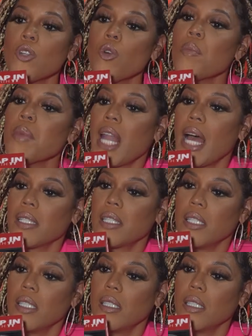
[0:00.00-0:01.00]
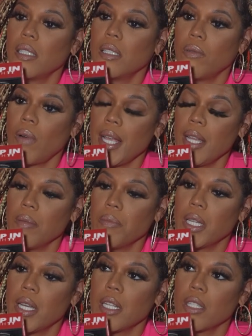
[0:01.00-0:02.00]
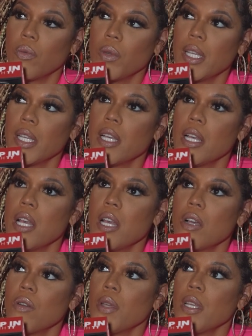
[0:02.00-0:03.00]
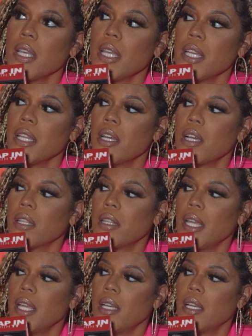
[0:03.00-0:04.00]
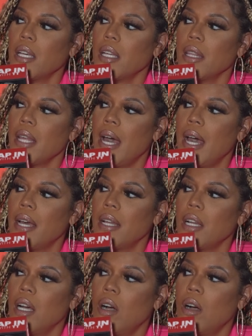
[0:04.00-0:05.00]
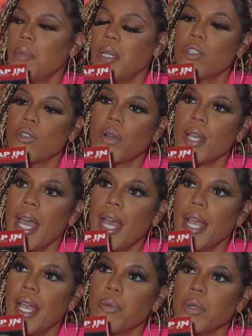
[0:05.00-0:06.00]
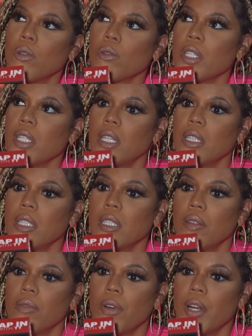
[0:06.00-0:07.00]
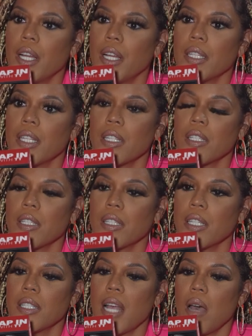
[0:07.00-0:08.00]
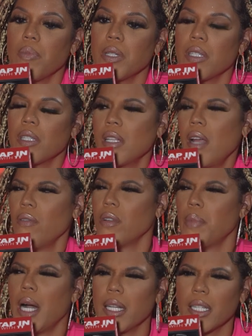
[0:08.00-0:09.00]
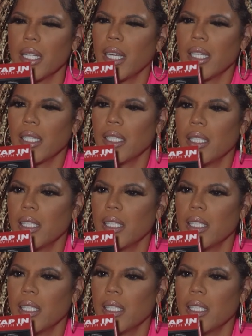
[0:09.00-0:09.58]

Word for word: normalize it, right? Right, because right. we we either think that um, it's okay, we don't see nothing different. This right. this happens to everybody. Like well, well